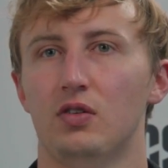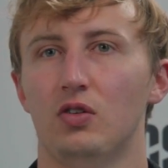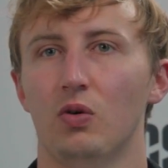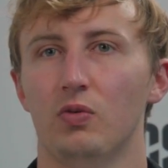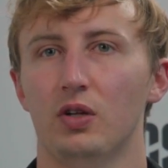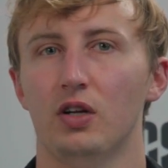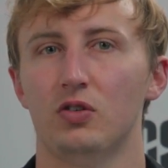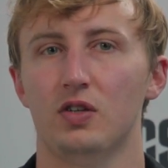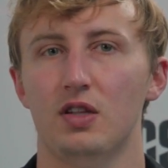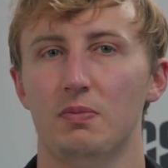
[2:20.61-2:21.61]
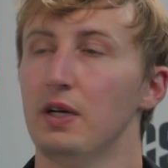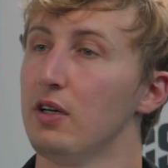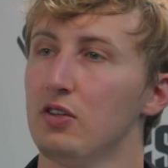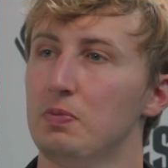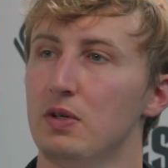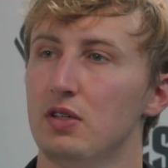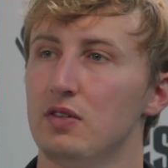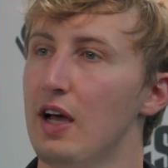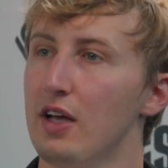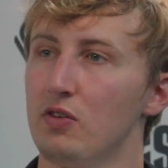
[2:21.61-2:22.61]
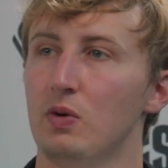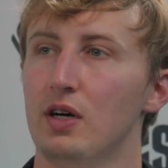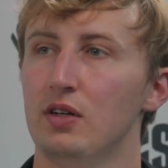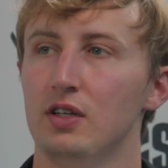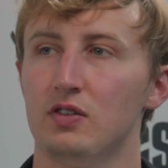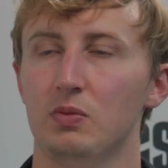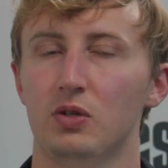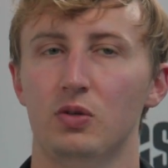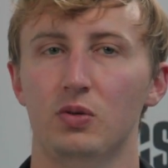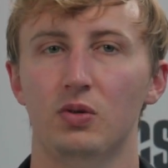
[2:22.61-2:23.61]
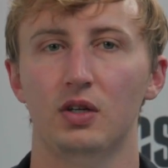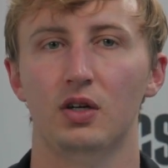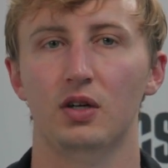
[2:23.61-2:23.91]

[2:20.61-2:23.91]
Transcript: don't really understand the player experience as well as someone who